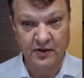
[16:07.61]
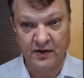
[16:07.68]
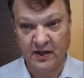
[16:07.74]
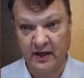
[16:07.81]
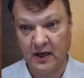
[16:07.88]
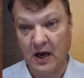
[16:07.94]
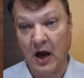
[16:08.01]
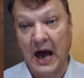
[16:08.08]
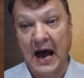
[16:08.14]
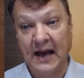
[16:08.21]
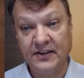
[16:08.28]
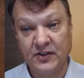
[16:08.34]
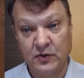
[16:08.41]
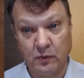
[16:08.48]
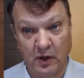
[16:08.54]
You think,
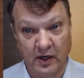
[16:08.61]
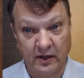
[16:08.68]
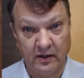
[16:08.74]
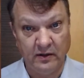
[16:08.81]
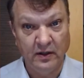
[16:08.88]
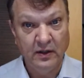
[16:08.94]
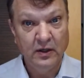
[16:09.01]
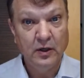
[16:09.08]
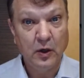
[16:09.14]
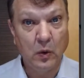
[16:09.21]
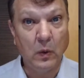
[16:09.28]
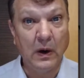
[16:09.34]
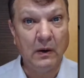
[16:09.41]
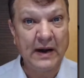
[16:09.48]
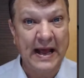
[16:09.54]
I just want to
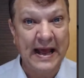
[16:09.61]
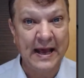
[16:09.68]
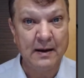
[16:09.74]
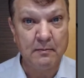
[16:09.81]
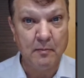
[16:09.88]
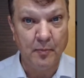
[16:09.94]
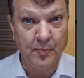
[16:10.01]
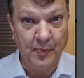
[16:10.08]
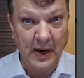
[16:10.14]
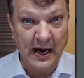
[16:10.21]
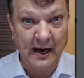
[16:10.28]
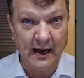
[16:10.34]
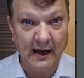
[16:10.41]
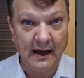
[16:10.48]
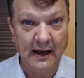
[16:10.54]
go out and
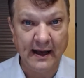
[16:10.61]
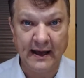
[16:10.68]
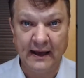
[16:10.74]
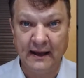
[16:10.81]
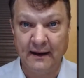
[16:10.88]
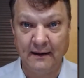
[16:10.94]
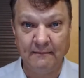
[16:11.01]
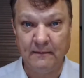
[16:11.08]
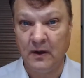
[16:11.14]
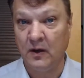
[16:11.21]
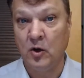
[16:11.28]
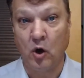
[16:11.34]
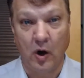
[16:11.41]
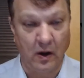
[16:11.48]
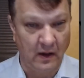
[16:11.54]
buy a
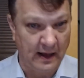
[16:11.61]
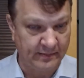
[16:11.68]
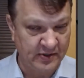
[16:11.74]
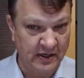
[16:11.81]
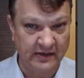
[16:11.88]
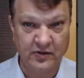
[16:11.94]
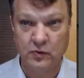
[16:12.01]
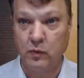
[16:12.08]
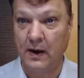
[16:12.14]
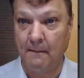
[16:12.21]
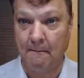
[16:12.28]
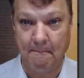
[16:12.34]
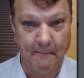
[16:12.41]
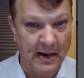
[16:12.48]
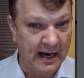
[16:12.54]
call option. I just
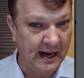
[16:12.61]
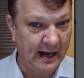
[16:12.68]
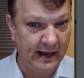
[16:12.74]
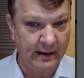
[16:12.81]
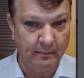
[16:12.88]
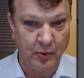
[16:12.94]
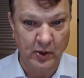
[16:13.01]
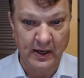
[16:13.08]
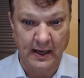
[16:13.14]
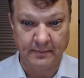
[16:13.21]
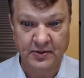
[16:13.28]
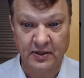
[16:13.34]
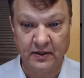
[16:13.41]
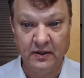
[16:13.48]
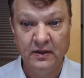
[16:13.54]
want to buy a put
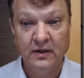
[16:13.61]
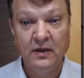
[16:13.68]
option.